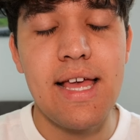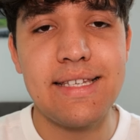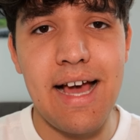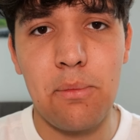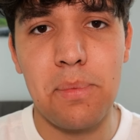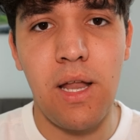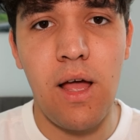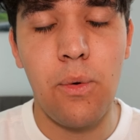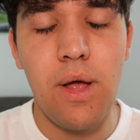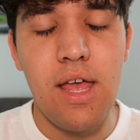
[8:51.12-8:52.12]
down
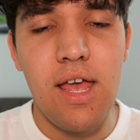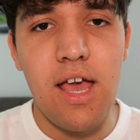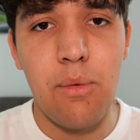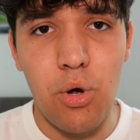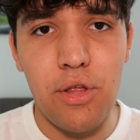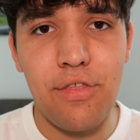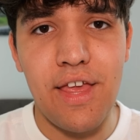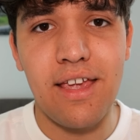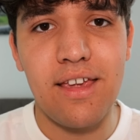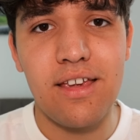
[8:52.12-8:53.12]
below, and what you
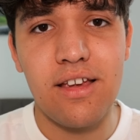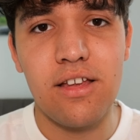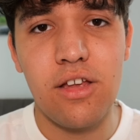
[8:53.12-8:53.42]
think,